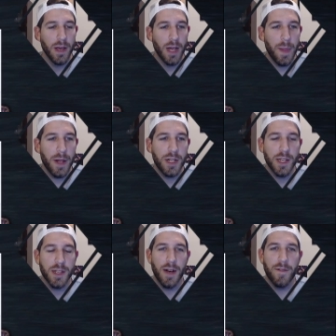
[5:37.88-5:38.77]
And then
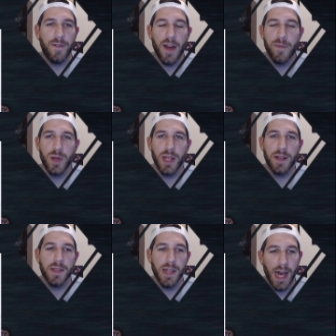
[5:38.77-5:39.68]
she's got
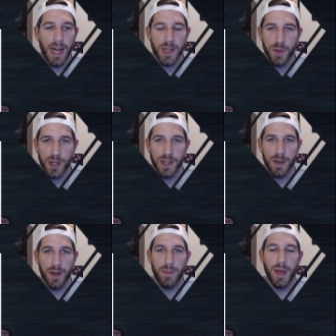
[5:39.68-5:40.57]
5% to slash, which
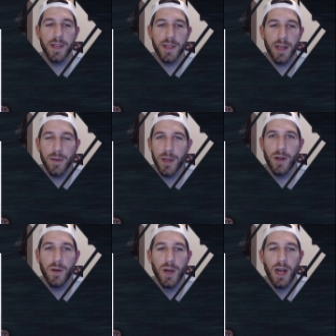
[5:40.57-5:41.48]
isn't amazing, you
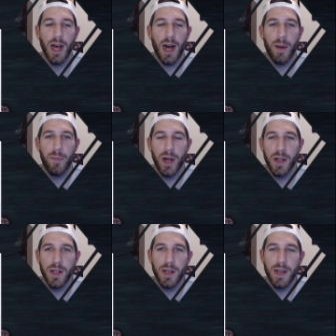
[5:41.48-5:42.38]
know,
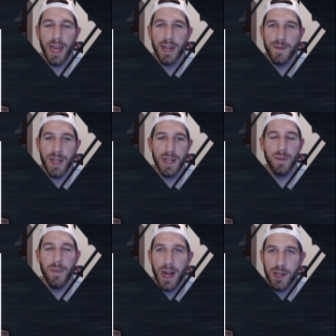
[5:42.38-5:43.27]
but -10
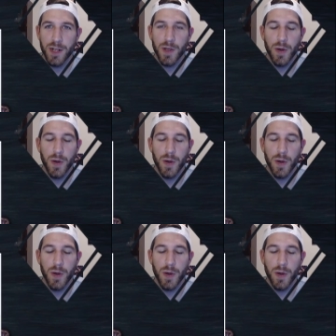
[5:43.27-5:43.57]
to magic.